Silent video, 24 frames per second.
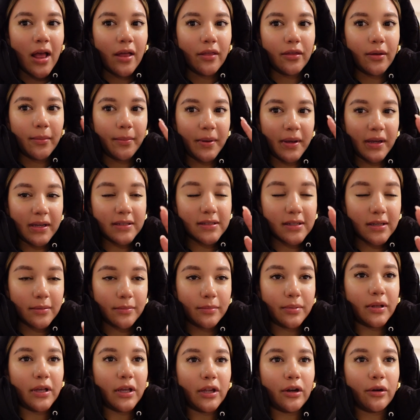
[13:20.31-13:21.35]
the biggest
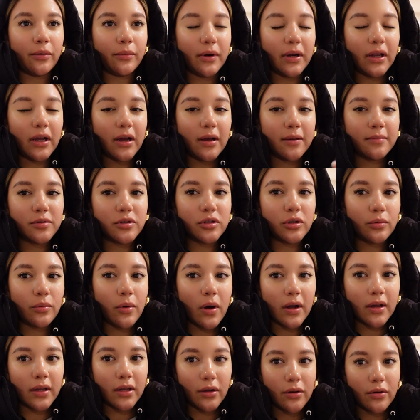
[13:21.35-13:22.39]
complainer when it comes to
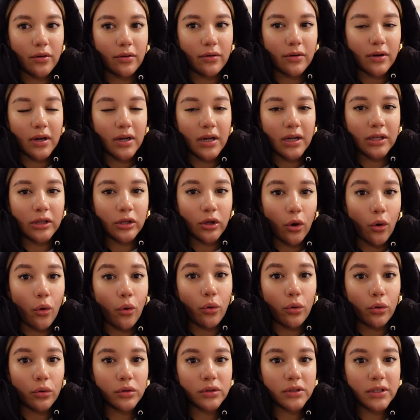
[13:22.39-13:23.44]
walking Coda in the
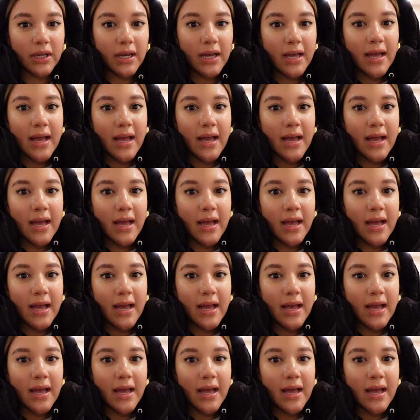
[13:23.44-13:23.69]
cold.